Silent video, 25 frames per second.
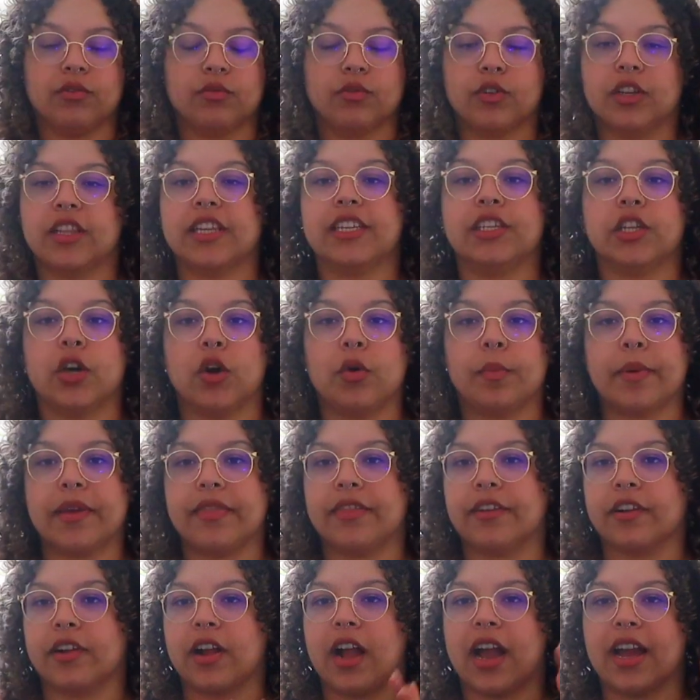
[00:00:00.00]
really dope, and
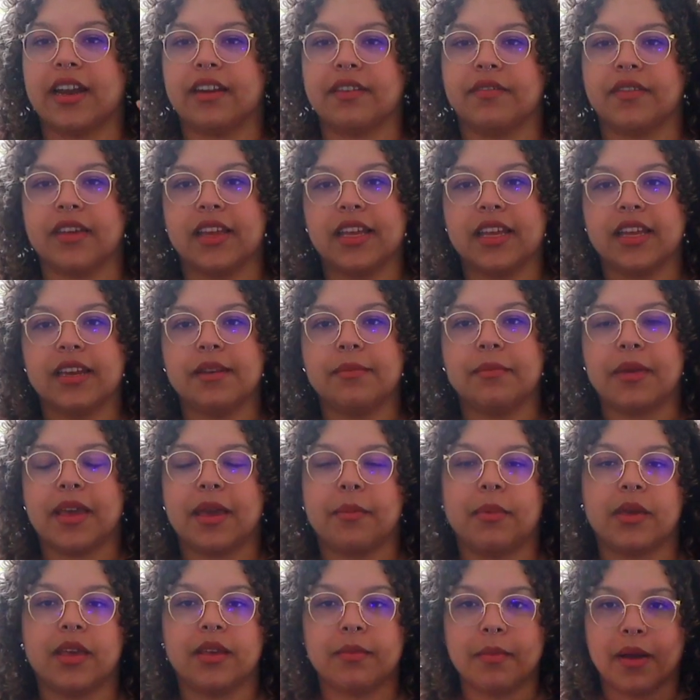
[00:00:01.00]
they're kind of in
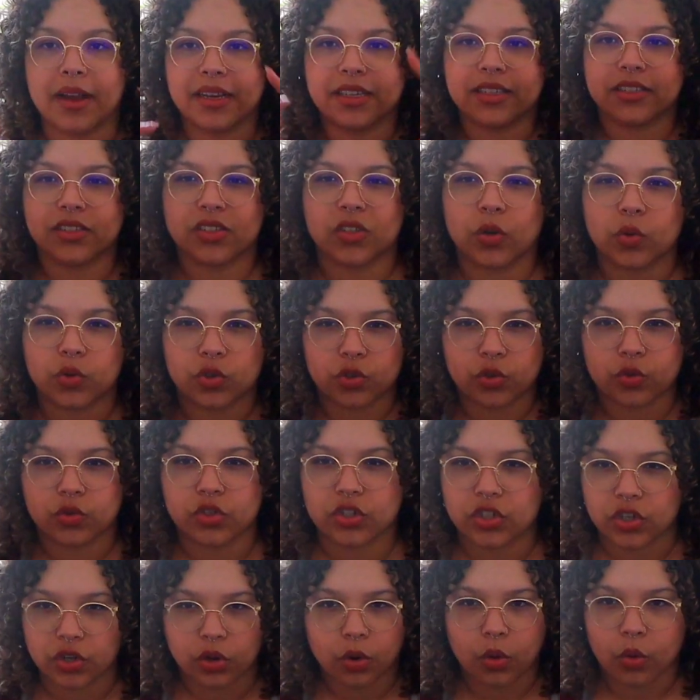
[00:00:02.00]
maybe my social
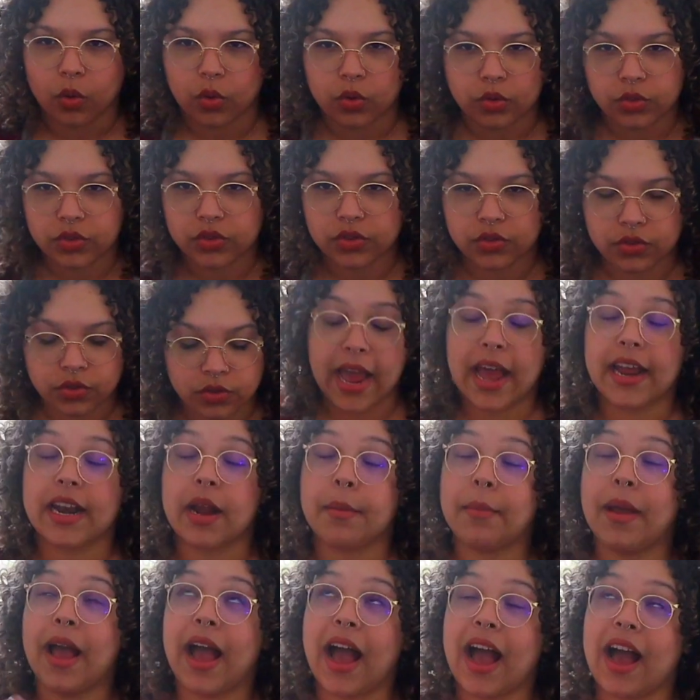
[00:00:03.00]
circles, and
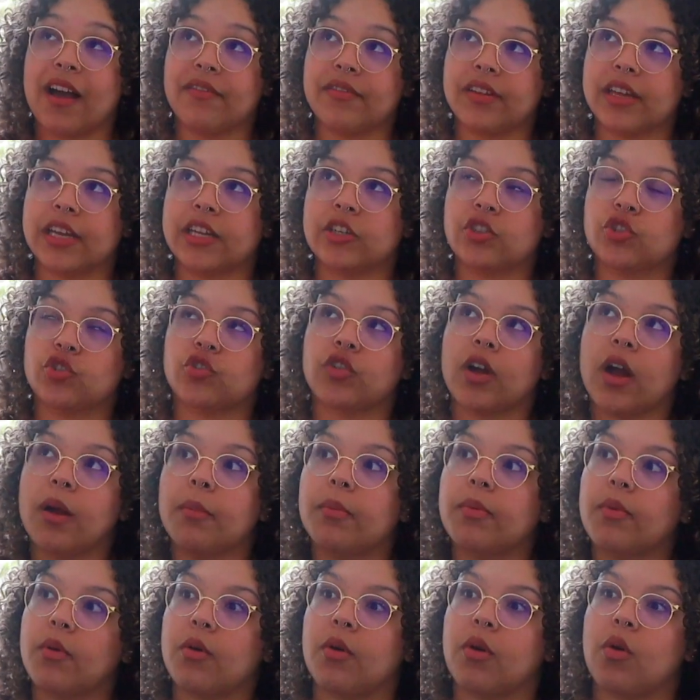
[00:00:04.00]
I'm having
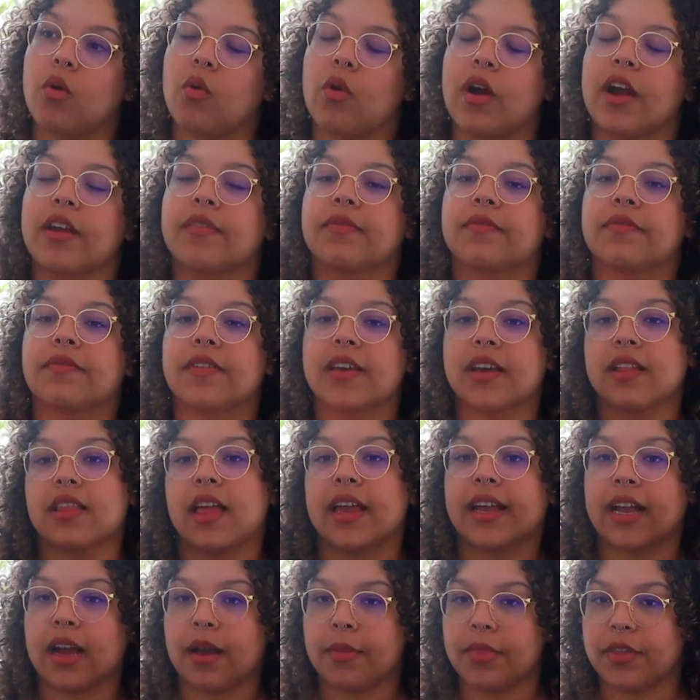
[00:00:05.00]
trouble, or I feel
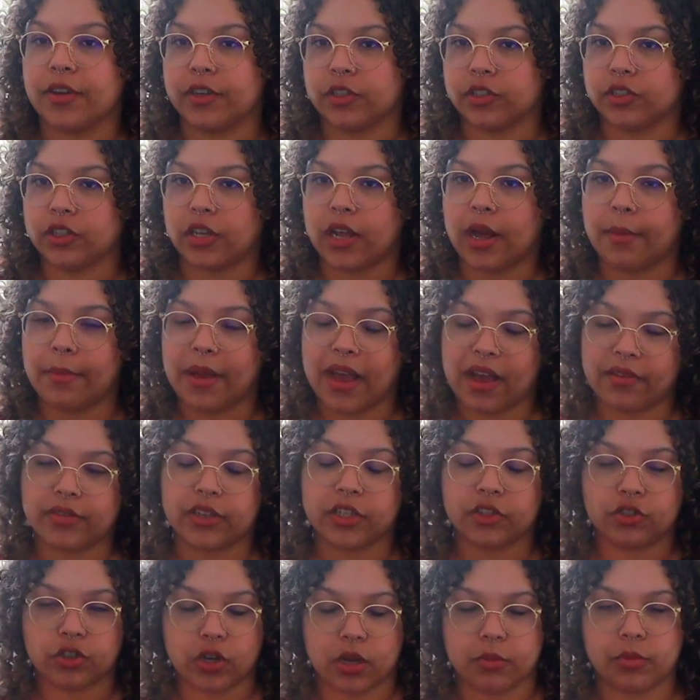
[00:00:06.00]
like I'm
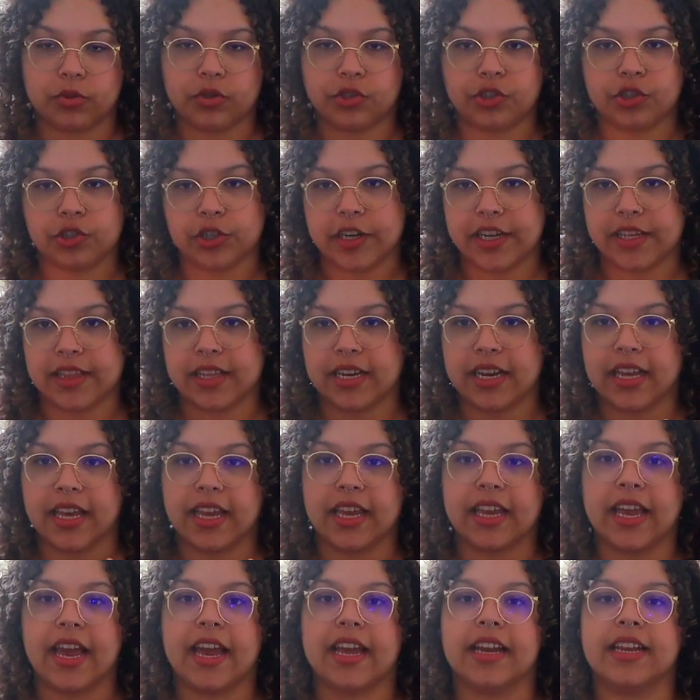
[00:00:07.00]
having trouble
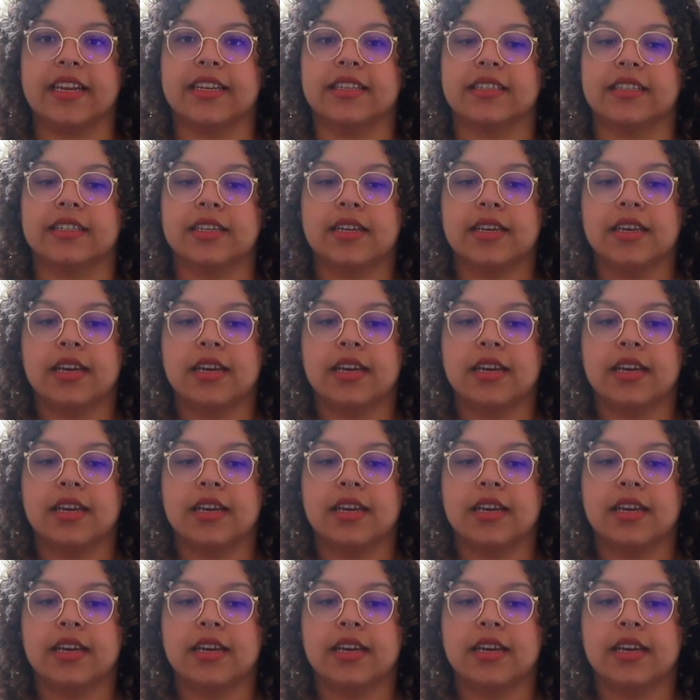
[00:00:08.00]
strengthening and